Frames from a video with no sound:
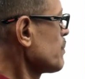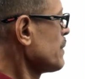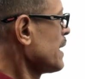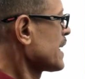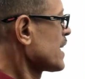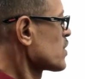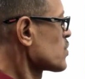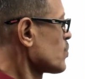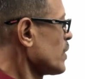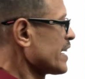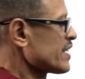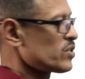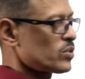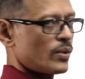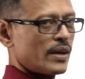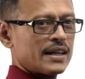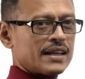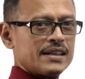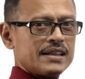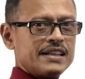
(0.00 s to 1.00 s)
minus y
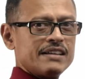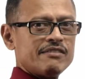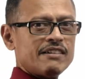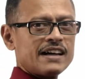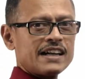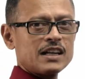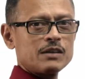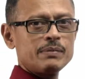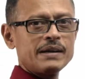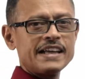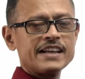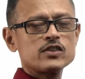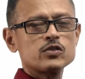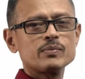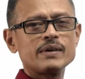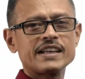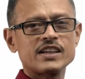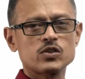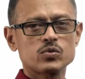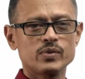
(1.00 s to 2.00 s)
square divided by x
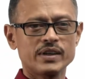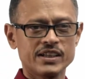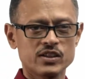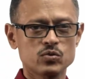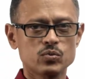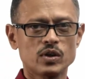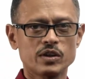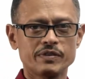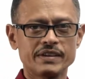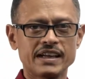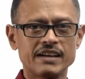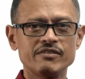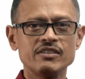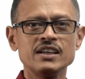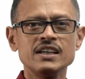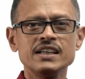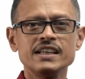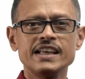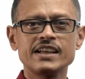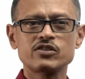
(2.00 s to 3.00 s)
minus y is what we have.
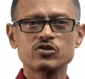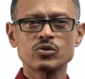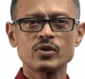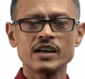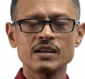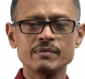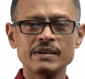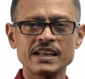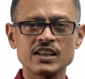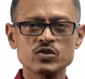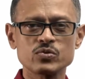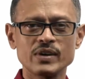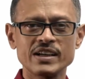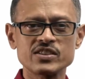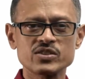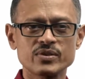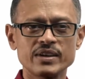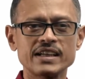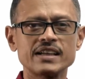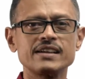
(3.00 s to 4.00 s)
X square minus y
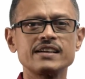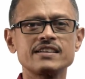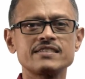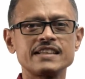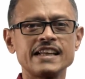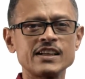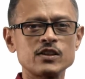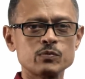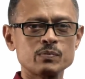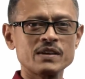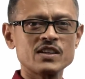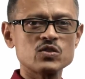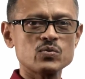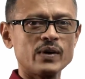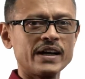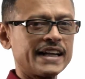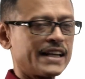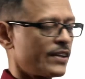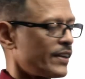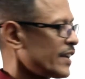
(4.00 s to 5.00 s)
square is an x plus y
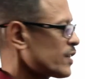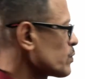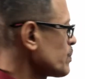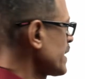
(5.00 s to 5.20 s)
into x